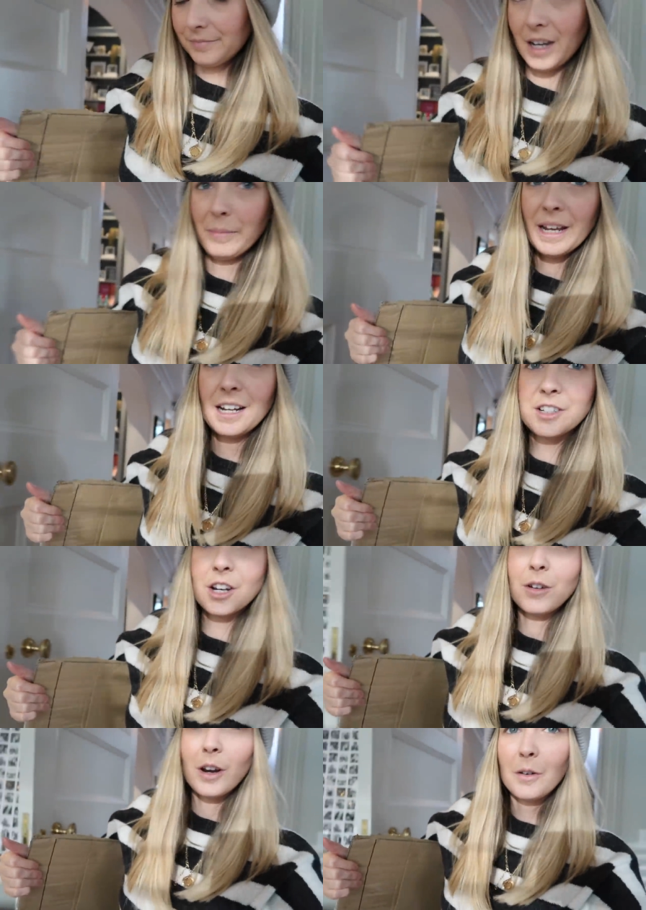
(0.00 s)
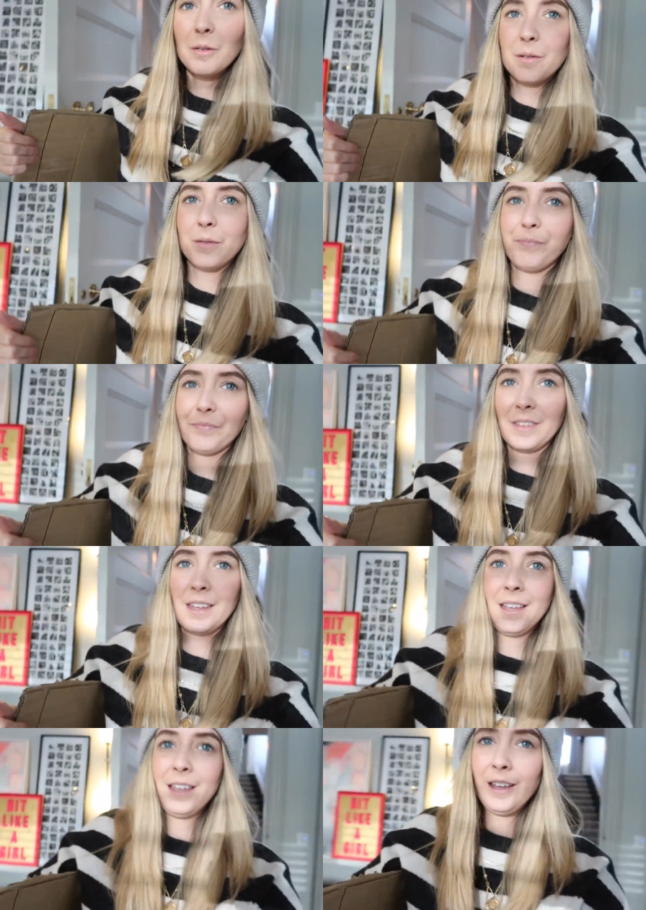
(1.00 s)
I mean, I don't know
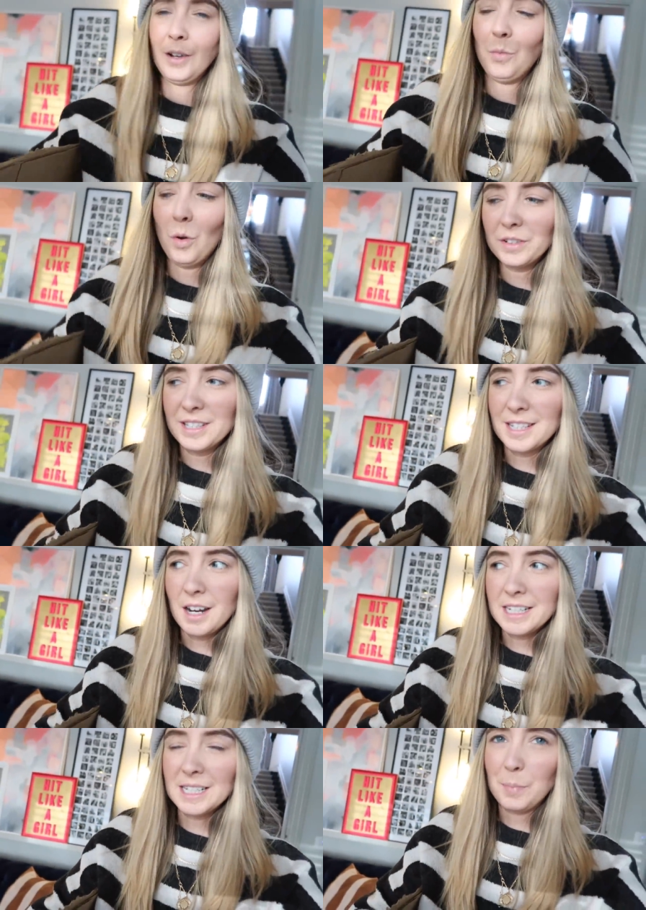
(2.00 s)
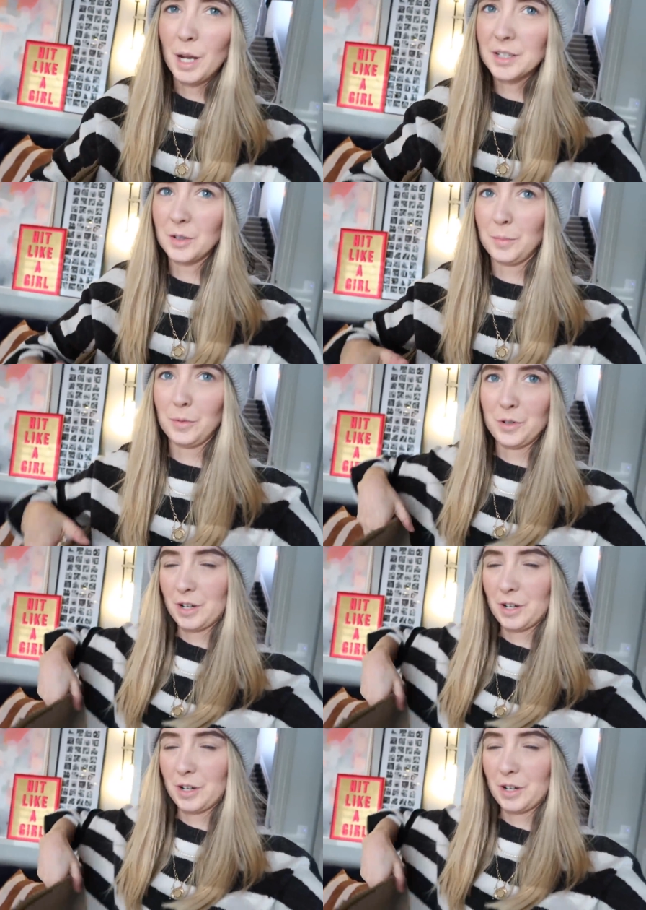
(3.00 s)
what size puzzle board